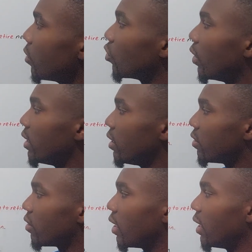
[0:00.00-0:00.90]
So
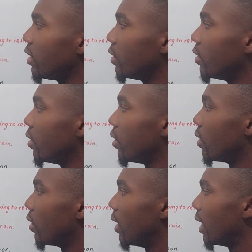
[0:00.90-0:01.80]
anything
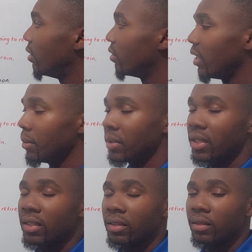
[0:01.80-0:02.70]
that is
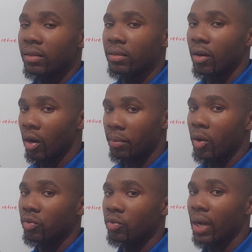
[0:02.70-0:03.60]
imminent or
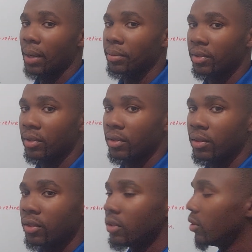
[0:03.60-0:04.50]
about to happen,
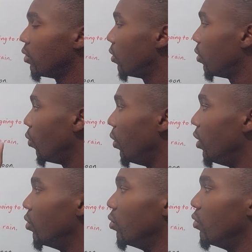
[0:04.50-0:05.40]
we
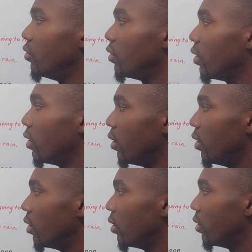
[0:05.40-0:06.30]
use
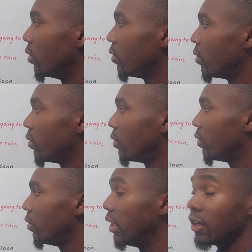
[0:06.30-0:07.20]
the
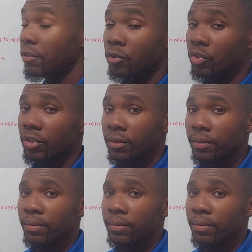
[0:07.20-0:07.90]
near future.